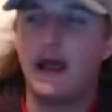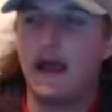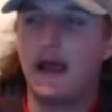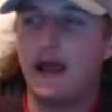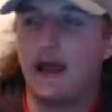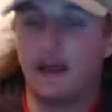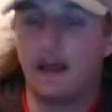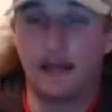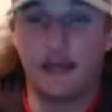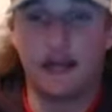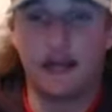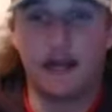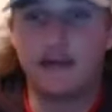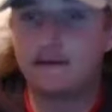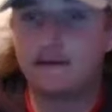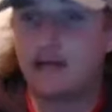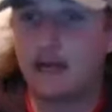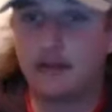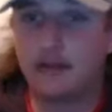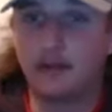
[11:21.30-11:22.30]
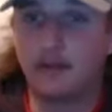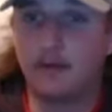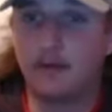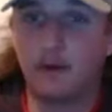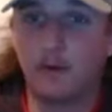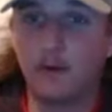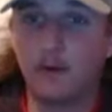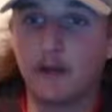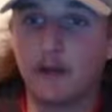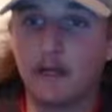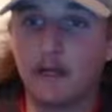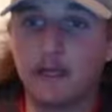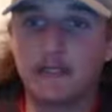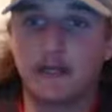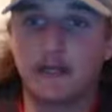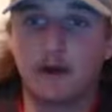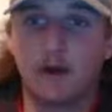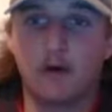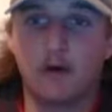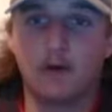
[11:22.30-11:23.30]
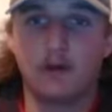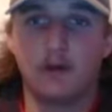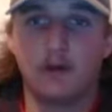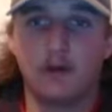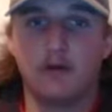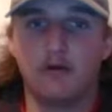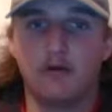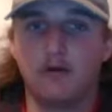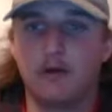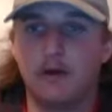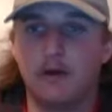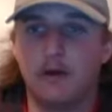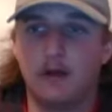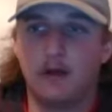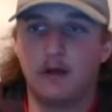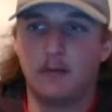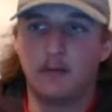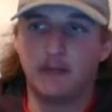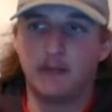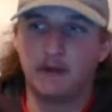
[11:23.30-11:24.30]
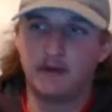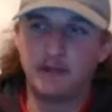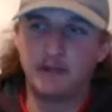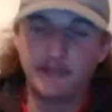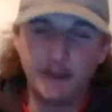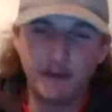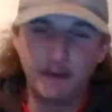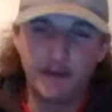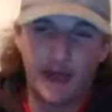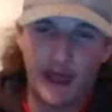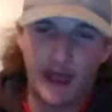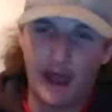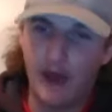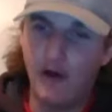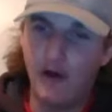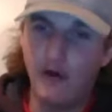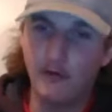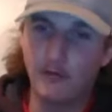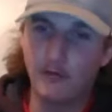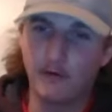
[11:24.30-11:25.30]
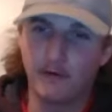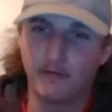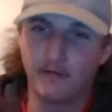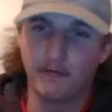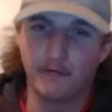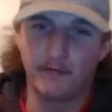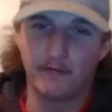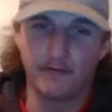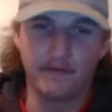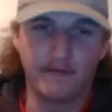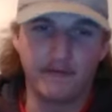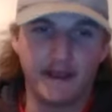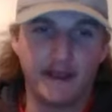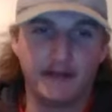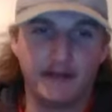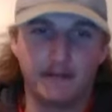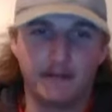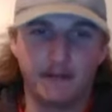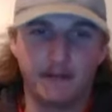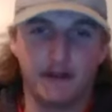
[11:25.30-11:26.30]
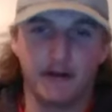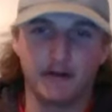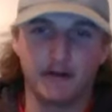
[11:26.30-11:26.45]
again, I said I was going to be realistic all year, but there's still that hope of the fandom in there.